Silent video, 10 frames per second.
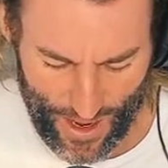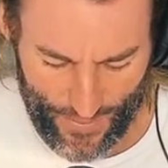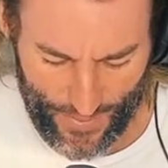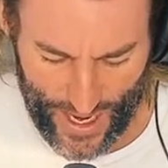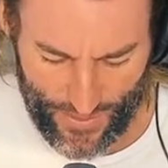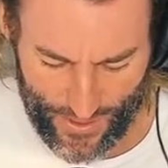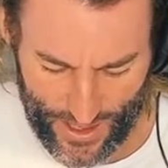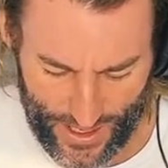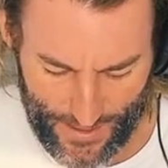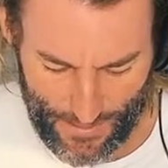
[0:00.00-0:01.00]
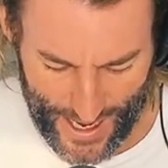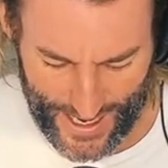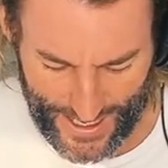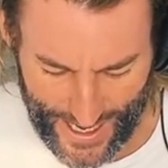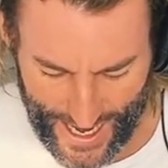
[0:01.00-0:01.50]
my favorite
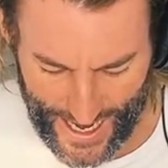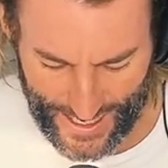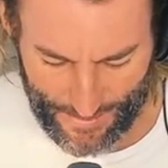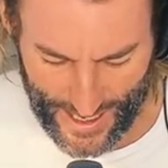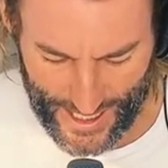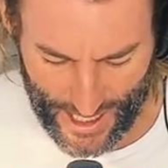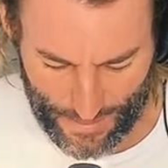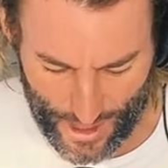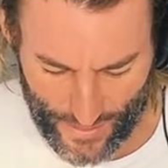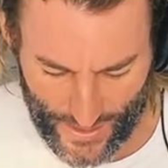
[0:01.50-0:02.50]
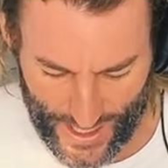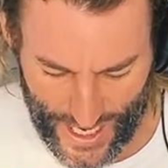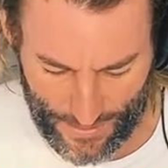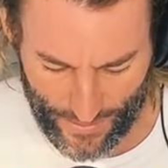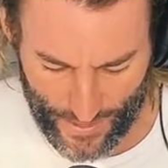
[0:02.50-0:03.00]
mug, and it makes the
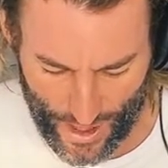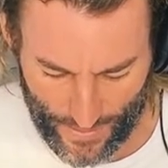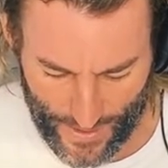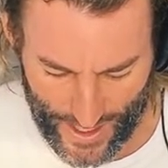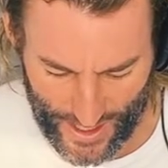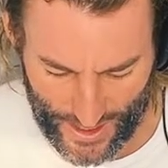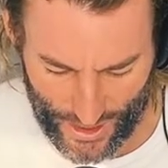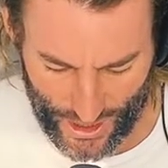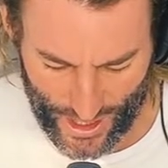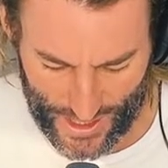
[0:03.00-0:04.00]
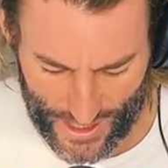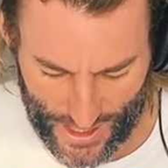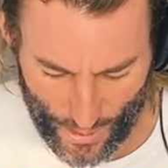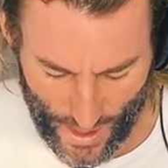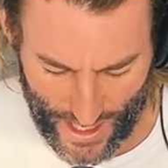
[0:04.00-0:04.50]
perfect cup of coffee
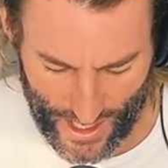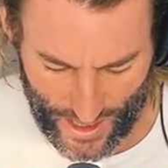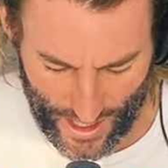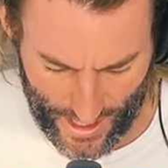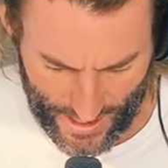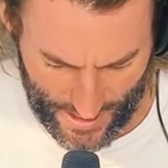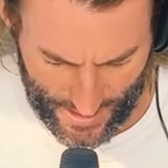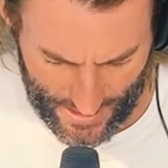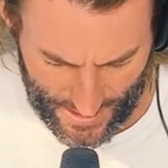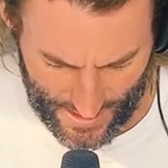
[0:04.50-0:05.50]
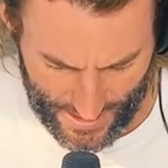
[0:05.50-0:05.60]
just the way I like it.